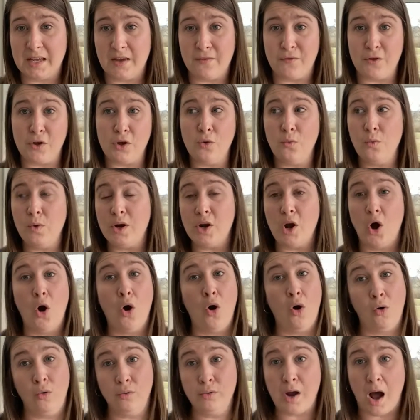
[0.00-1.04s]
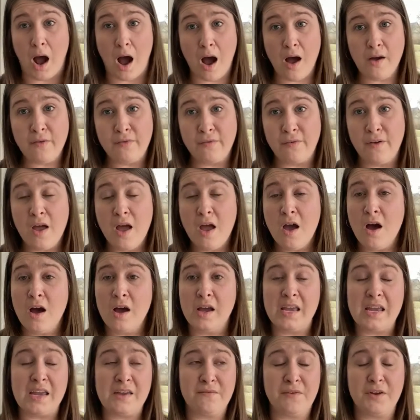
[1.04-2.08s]
If you want to hold off
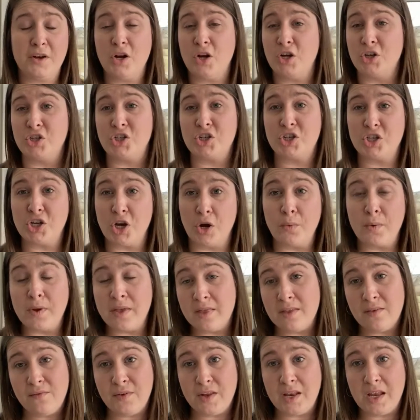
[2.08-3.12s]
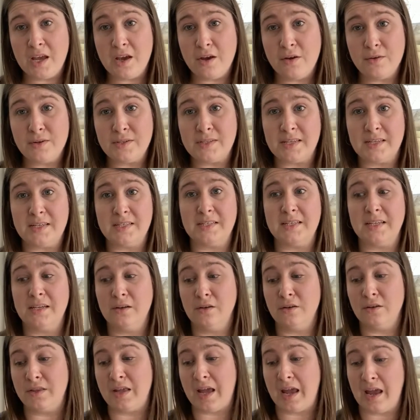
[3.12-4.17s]
even on showing the videos
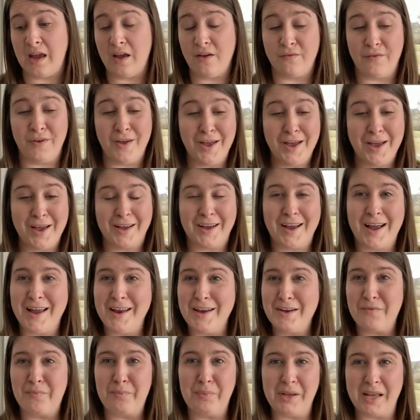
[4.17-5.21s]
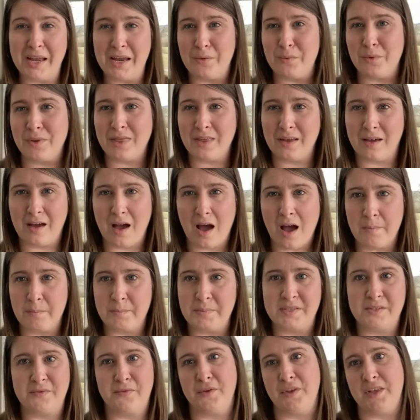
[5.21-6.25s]
until they have kind of played with the
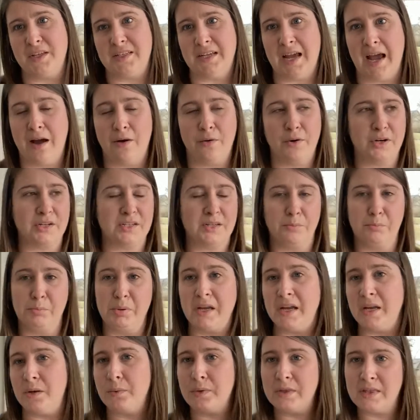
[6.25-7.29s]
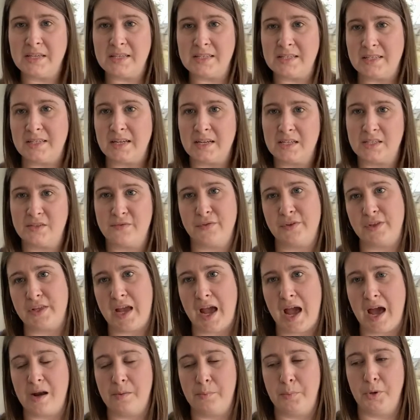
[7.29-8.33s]
cups for the towers and played with the sticks for the
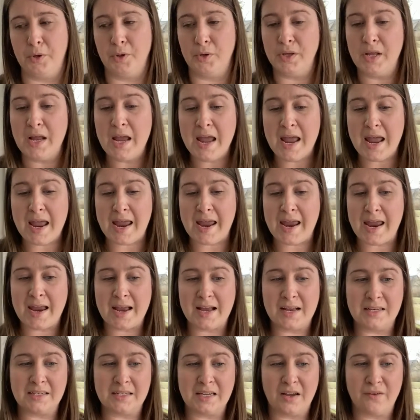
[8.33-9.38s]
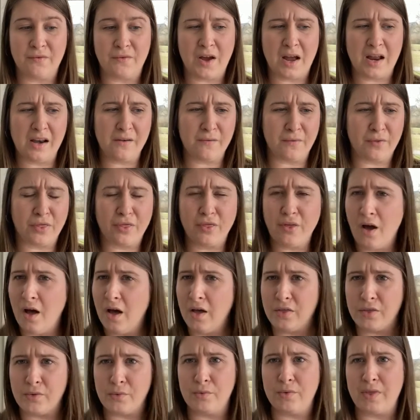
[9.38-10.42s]
catapult and have kind of
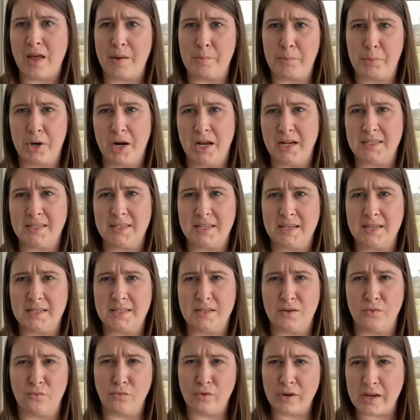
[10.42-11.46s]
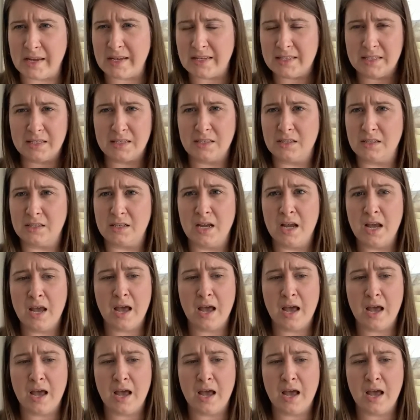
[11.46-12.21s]
thought through that process and reasoned